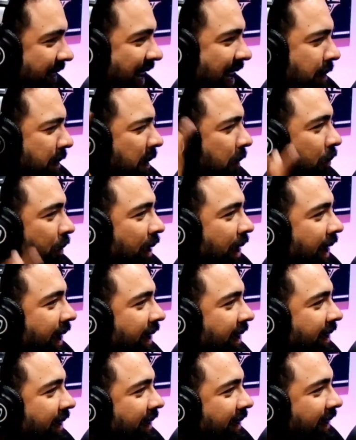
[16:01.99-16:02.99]
Danny
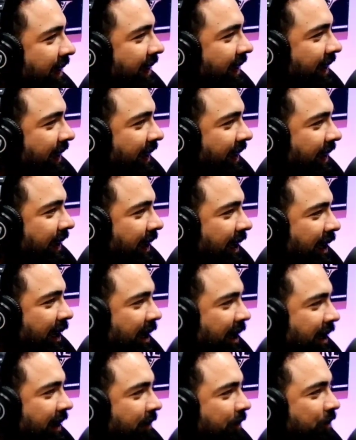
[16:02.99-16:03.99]
McBride.
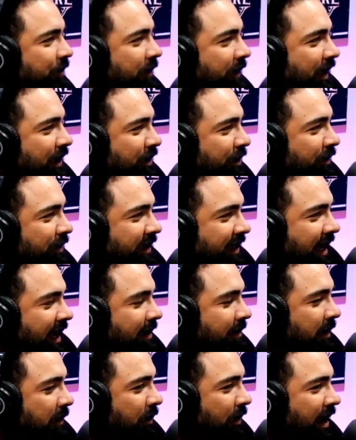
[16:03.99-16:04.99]
So it's
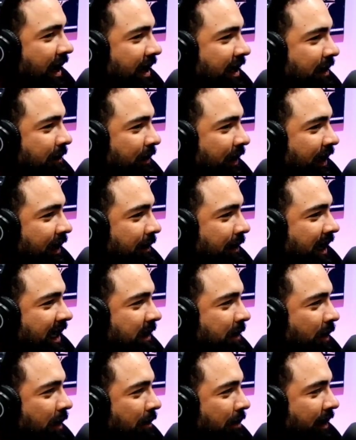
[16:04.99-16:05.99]
Danny McBride, and he played a
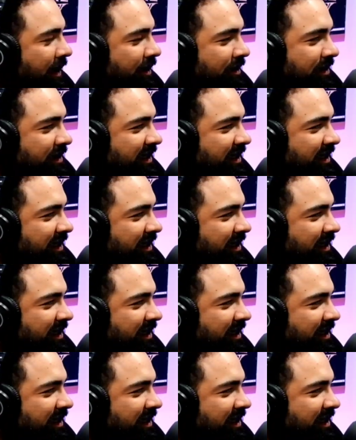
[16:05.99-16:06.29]
baseball player.